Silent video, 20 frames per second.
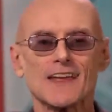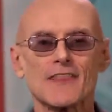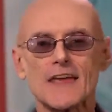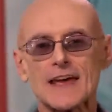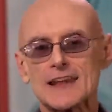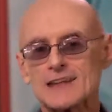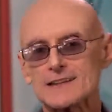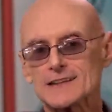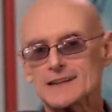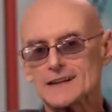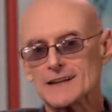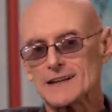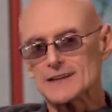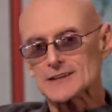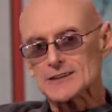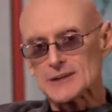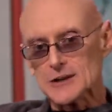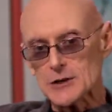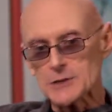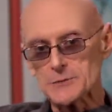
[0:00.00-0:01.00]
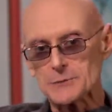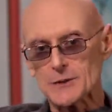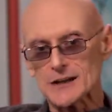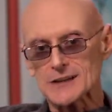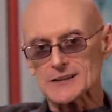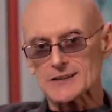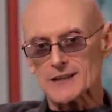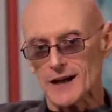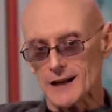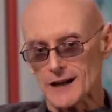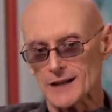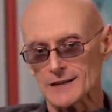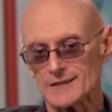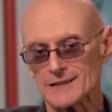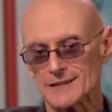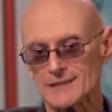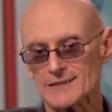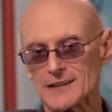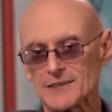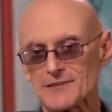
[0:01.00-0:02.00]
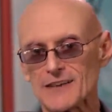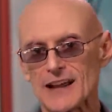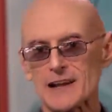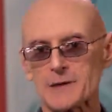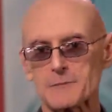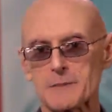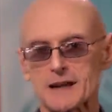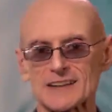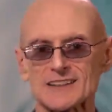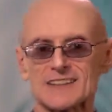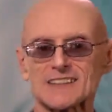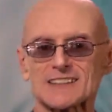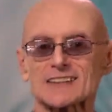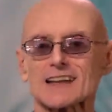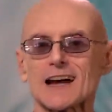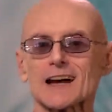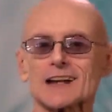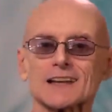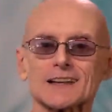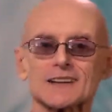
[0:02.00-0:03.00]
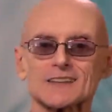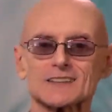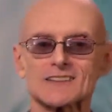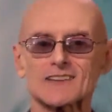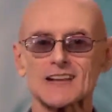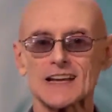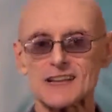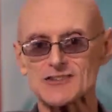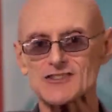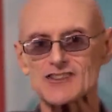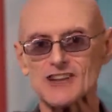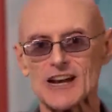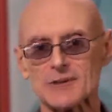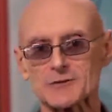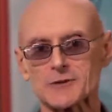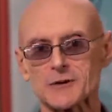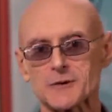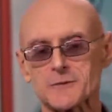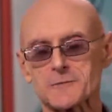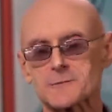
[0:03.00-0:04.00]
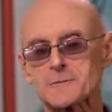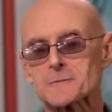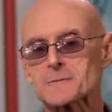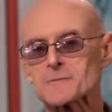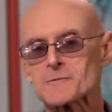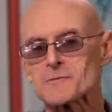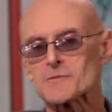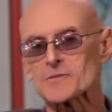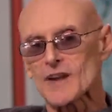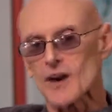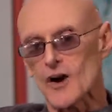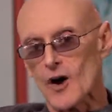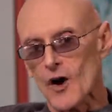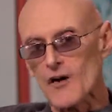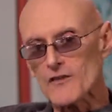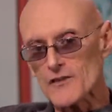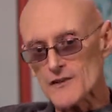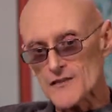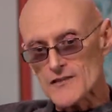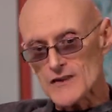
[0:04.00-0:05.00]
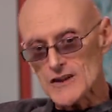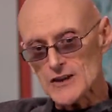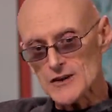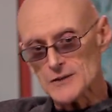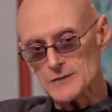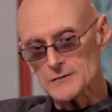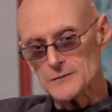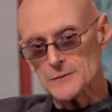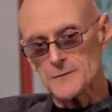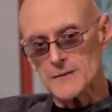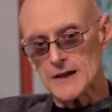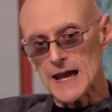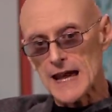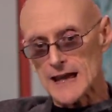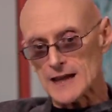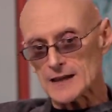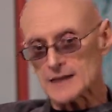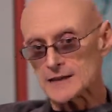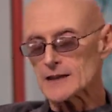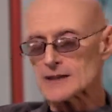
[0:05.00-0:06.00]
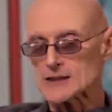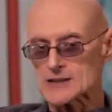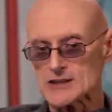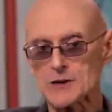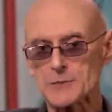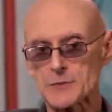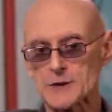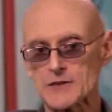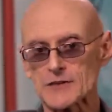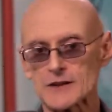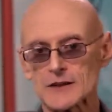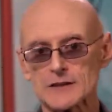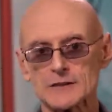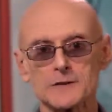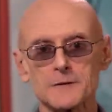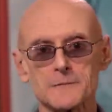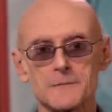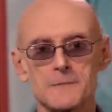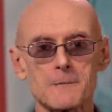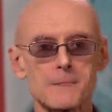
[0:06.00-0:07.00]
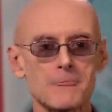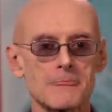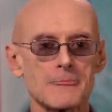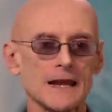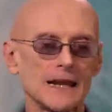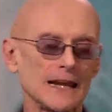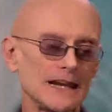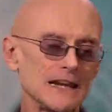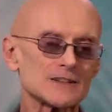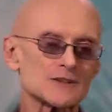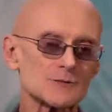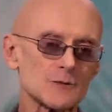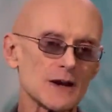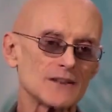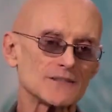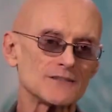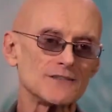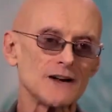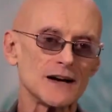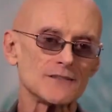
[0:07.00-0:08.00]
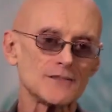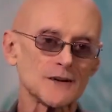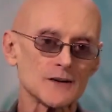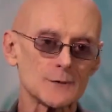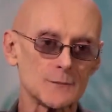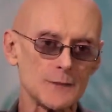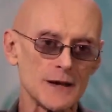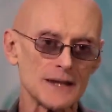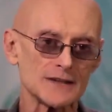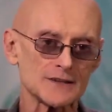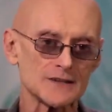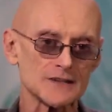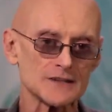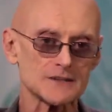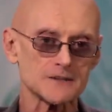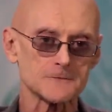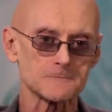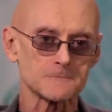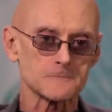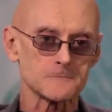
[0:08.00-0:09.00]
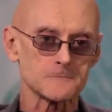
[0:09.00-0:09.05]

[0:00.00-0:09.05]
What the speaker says: Then 2 books on developmental studies in general, overview and superview, each around 500 pages.